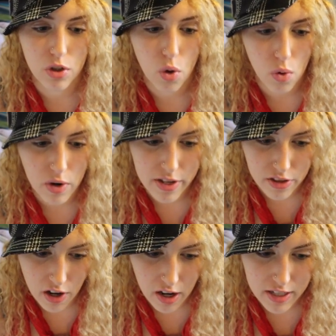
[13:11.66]
gory
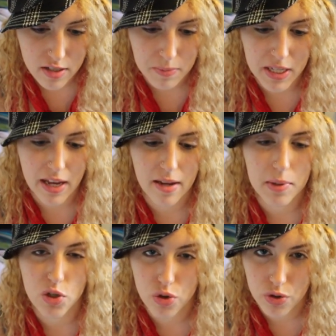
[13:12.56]
thoughts
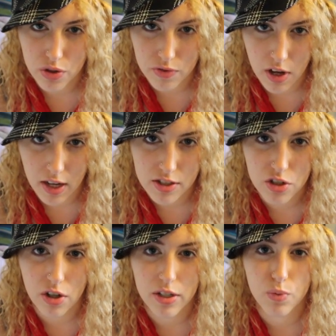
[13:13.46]
became intrusive
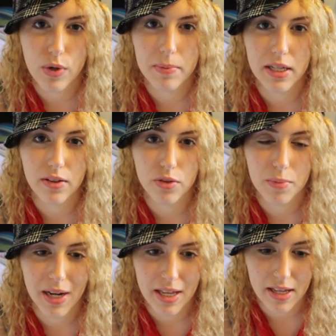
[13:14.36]
thoughts, started ripping in
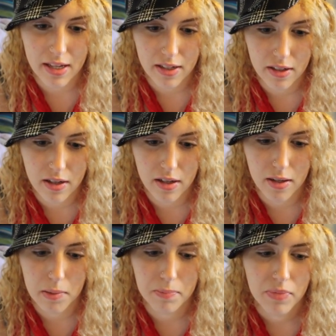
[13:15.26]
through my head.
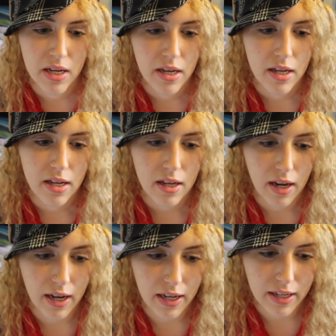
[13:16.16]

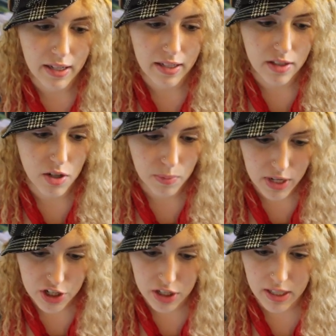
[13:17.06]
The
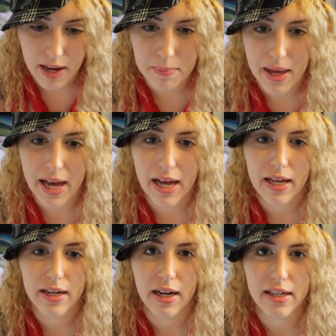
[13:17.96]
depression got
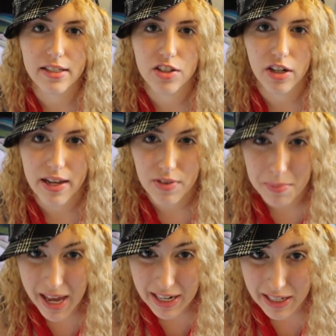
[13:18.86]
bad. I started
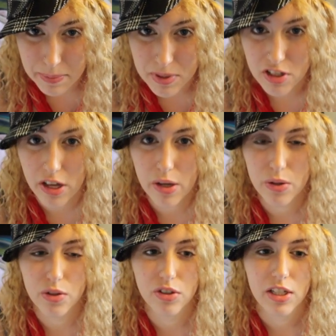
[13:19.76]
having manic
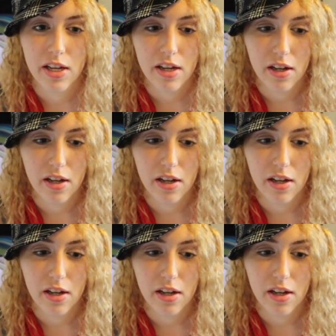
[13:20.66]
episodes.